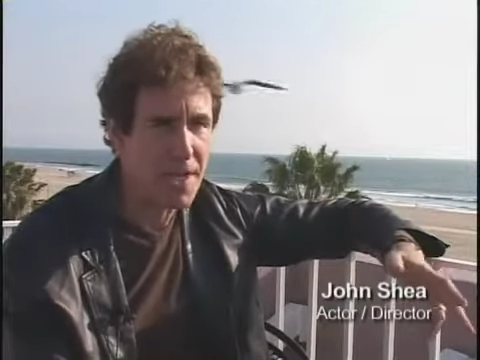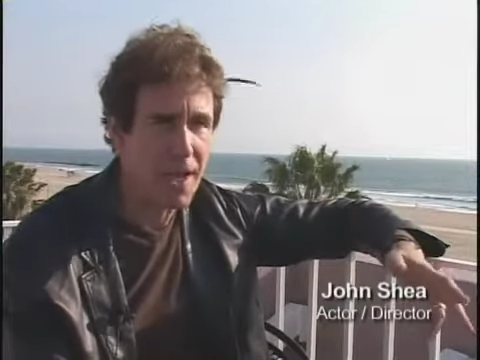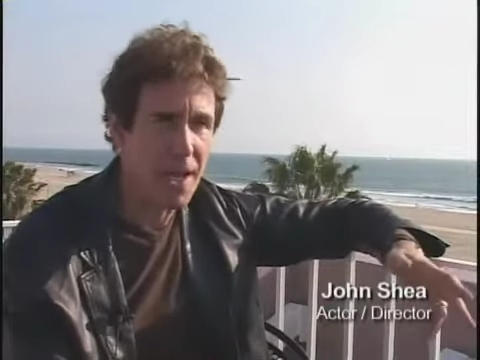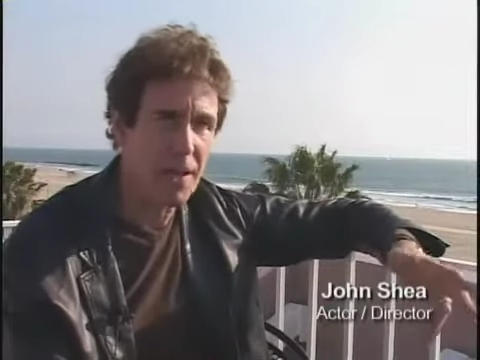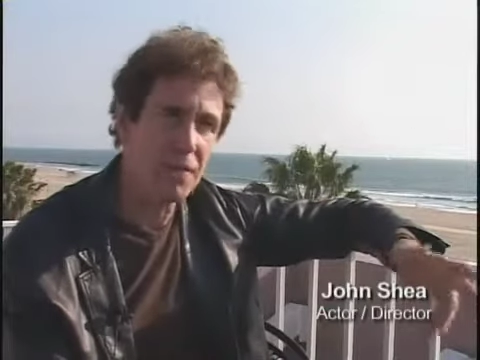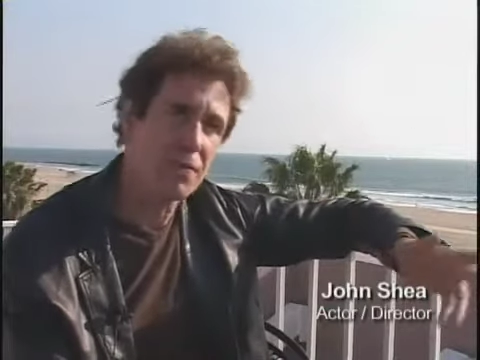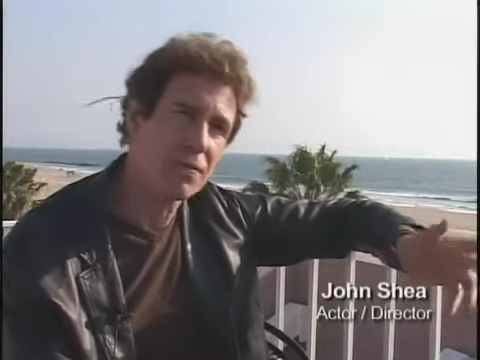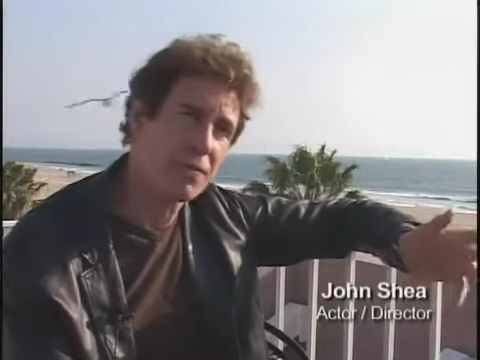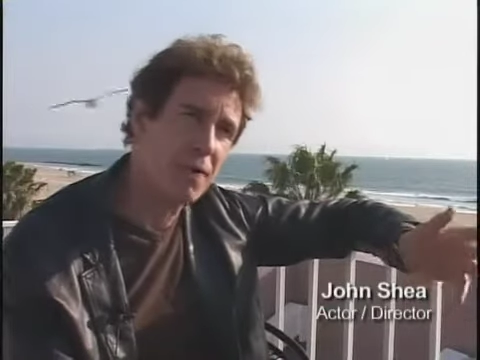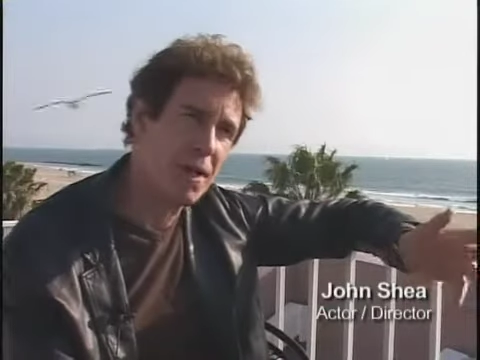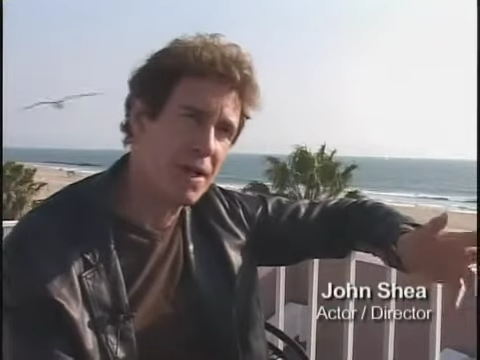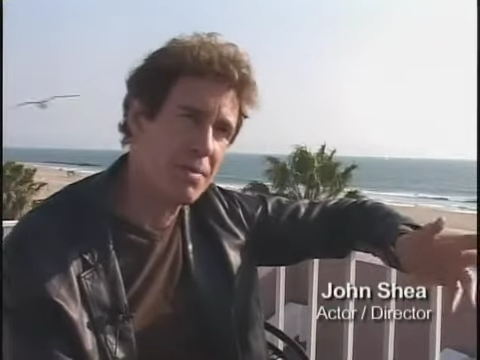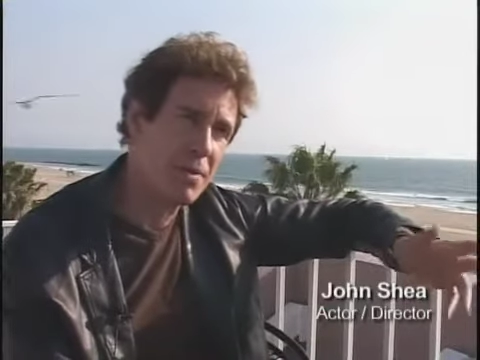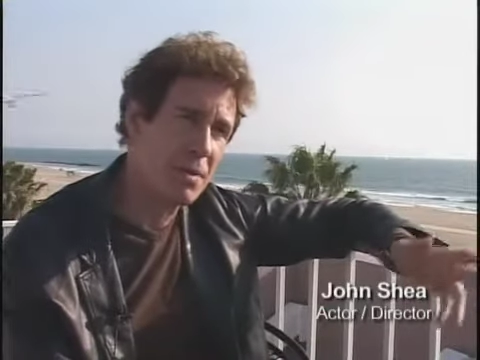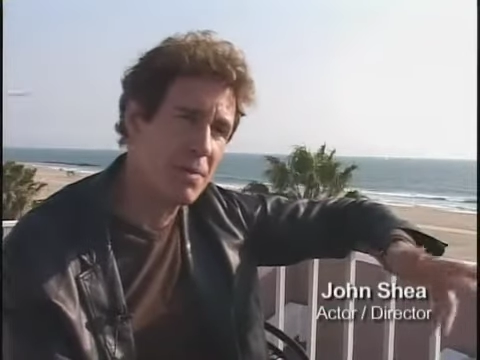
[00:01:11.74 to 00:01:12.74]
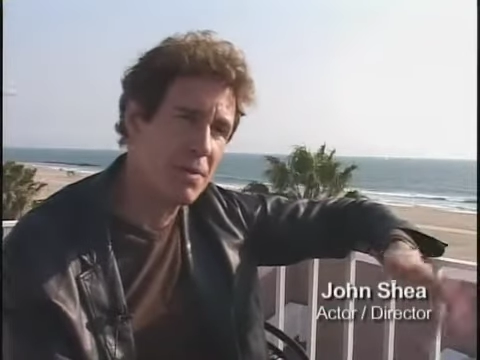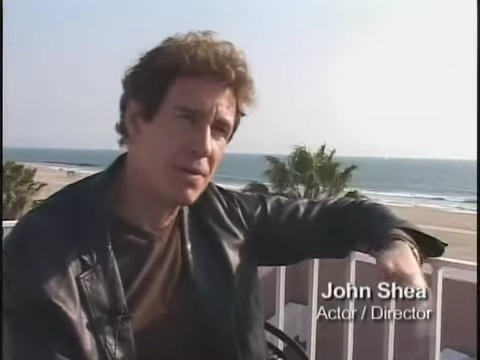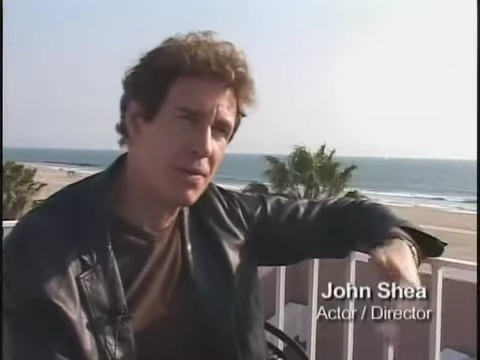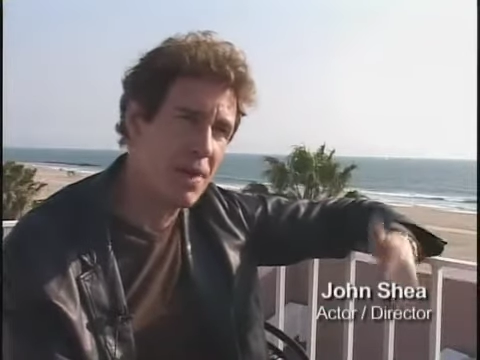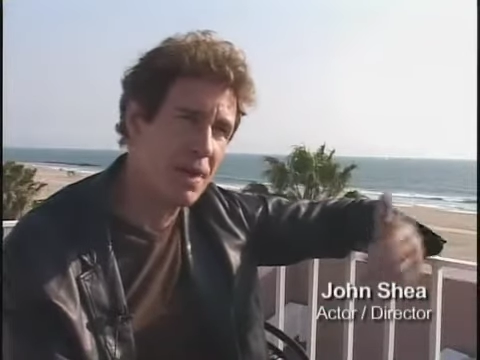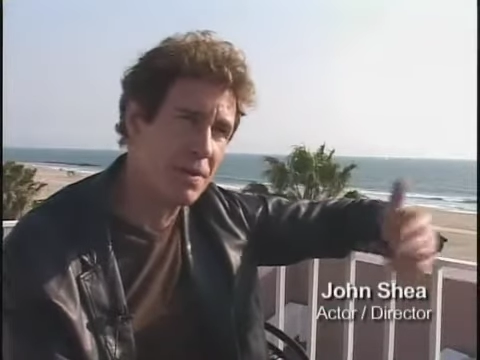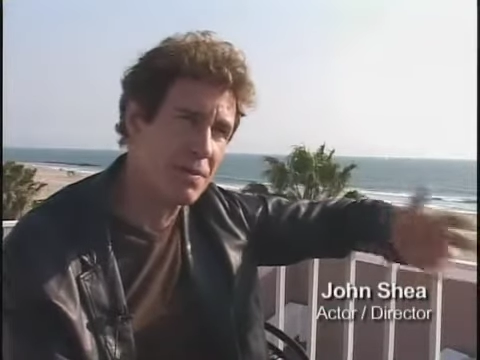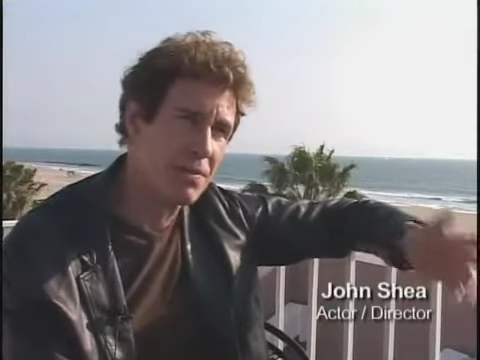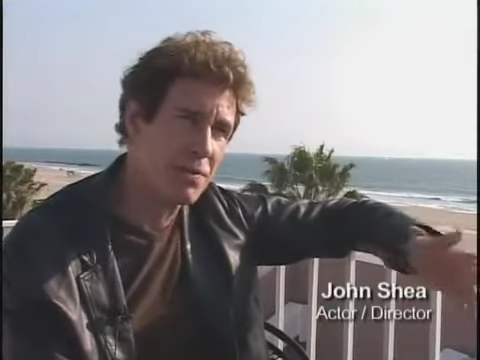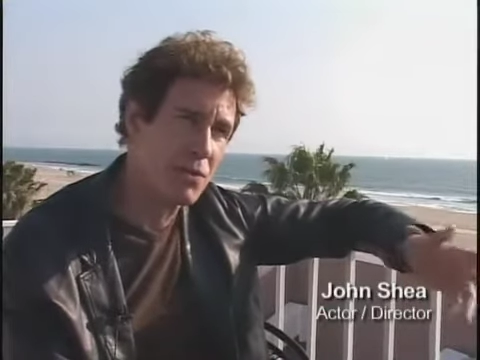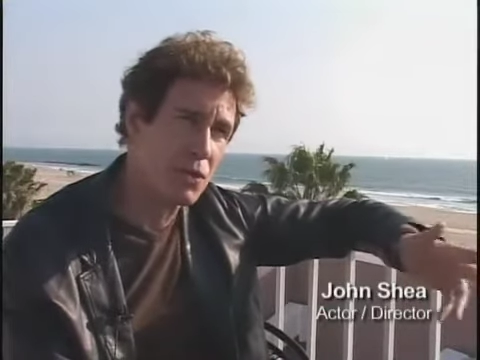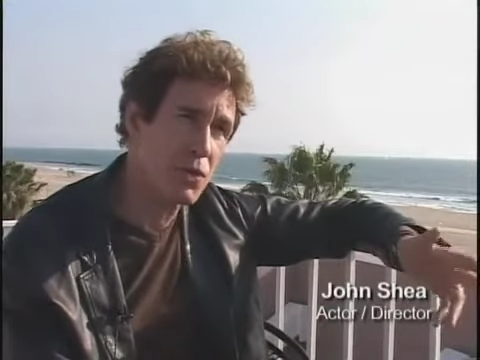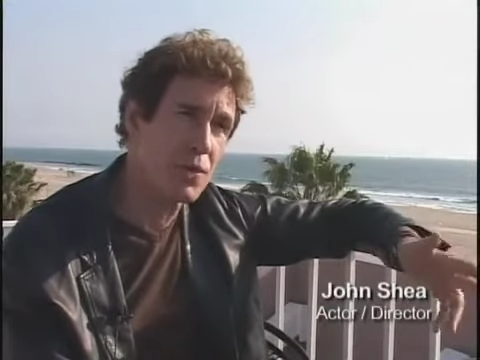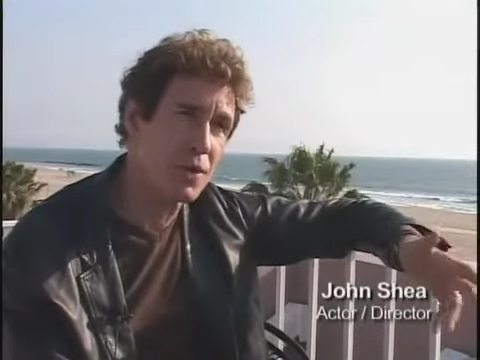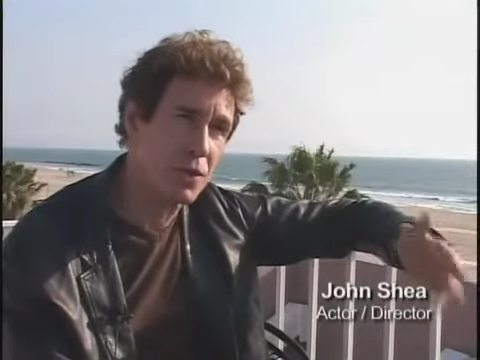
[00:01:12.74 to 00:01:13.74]
And one of the people who I
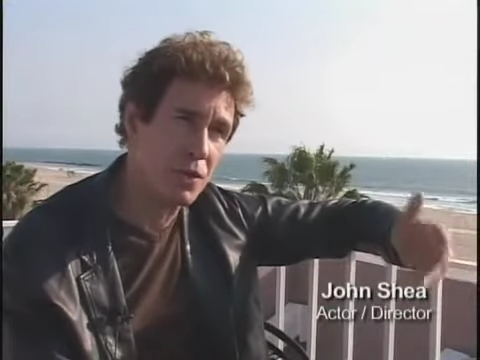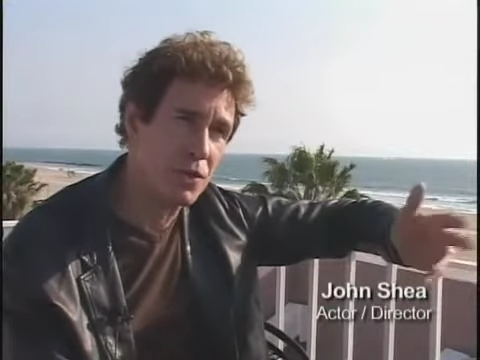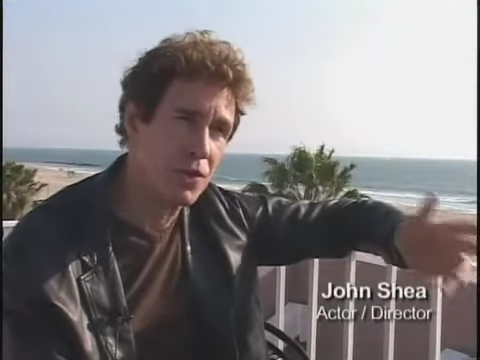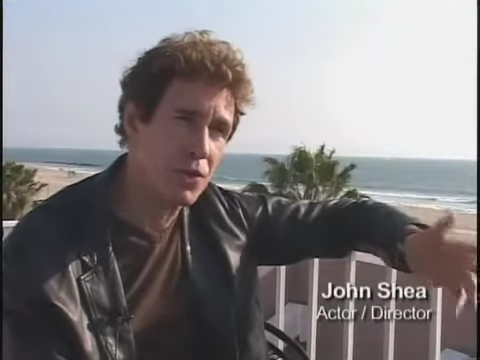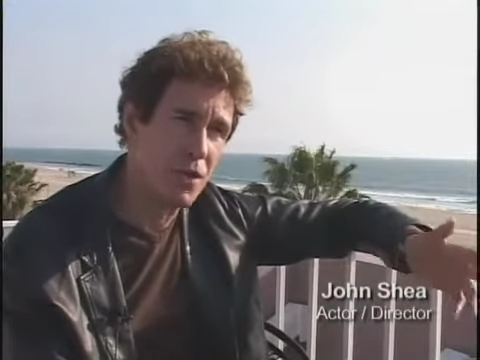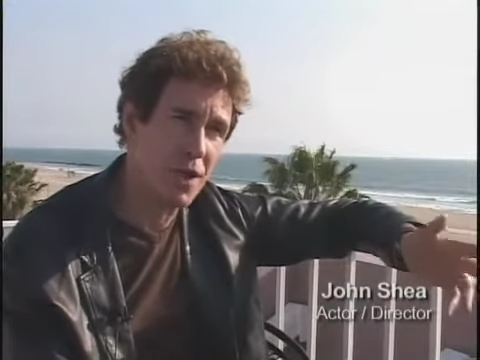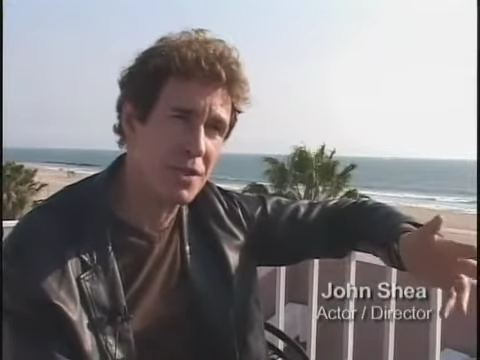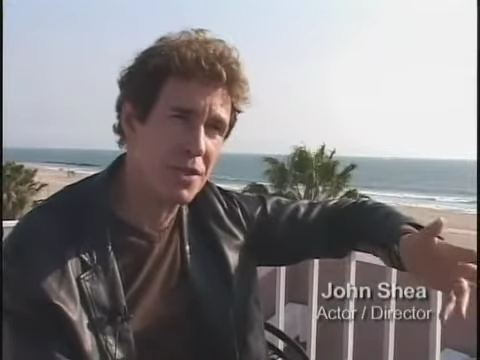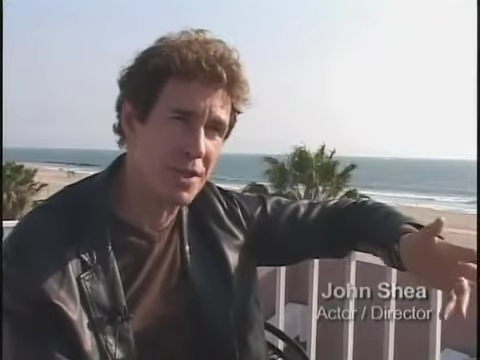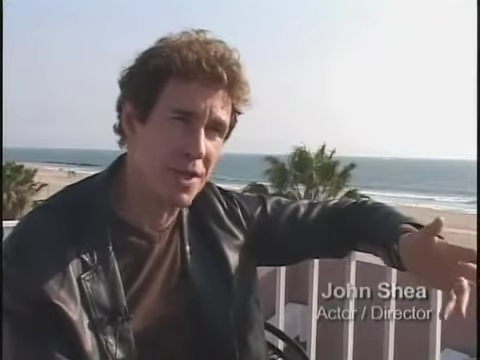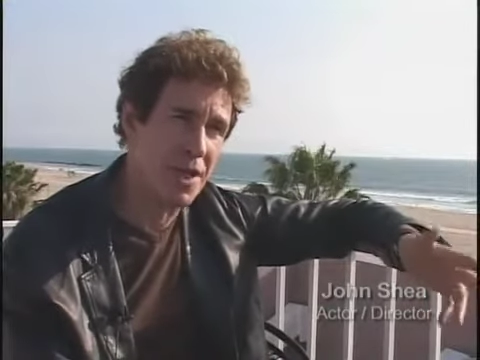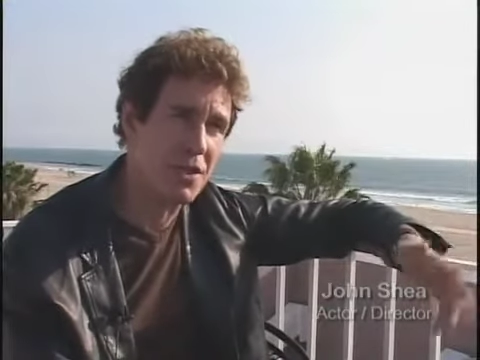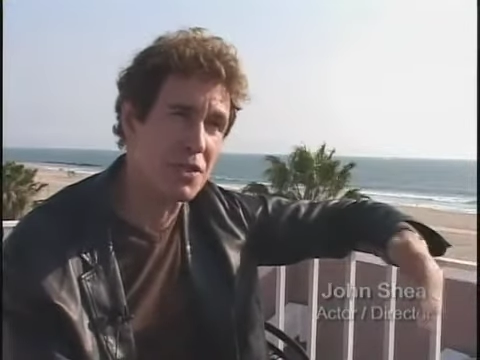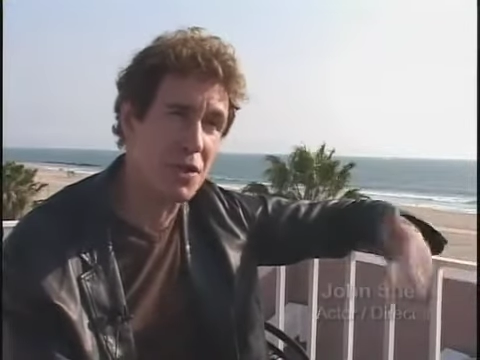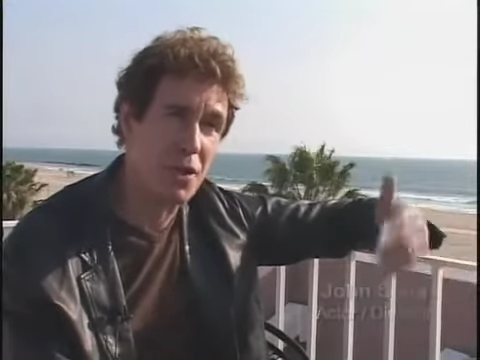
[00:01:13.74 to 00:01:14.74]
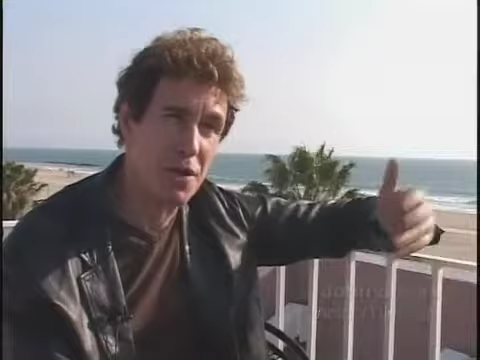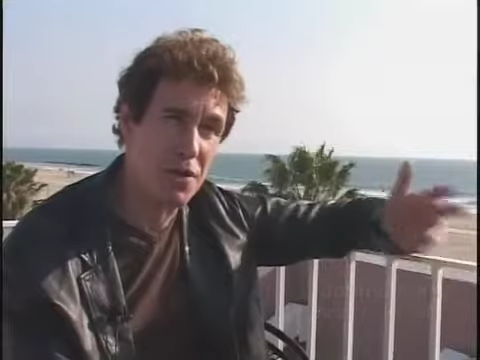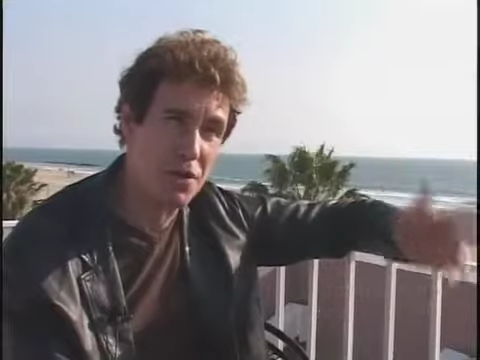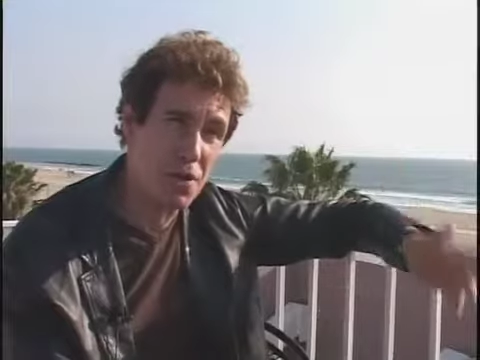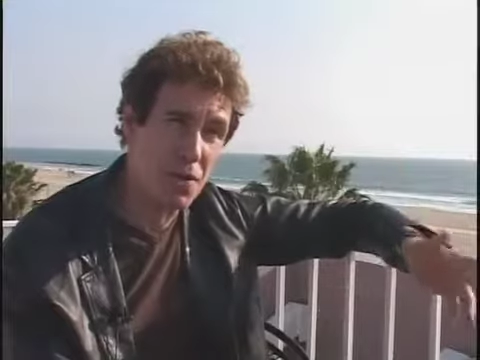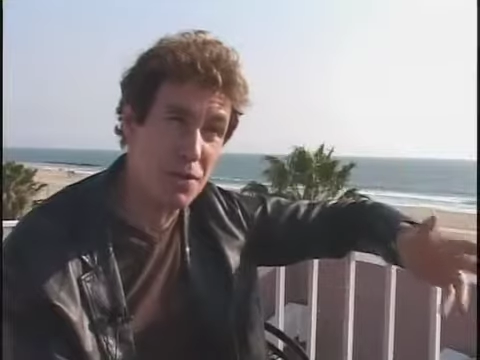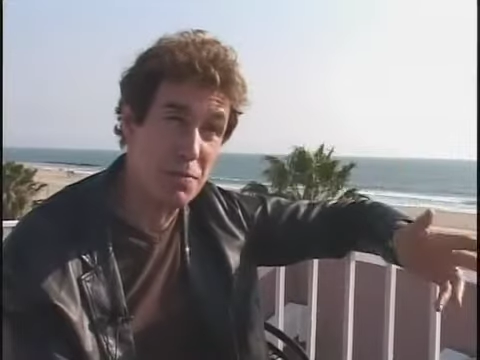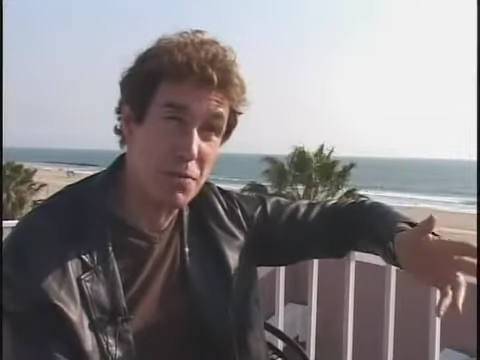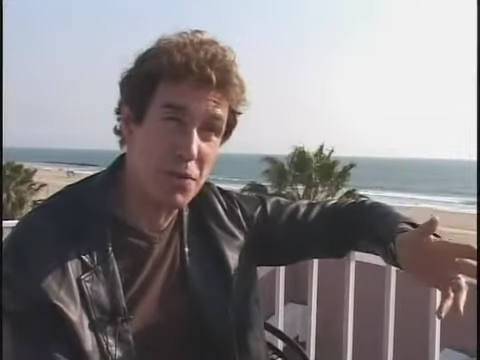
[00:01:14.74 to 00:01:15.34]
knew and could trust that I started to know his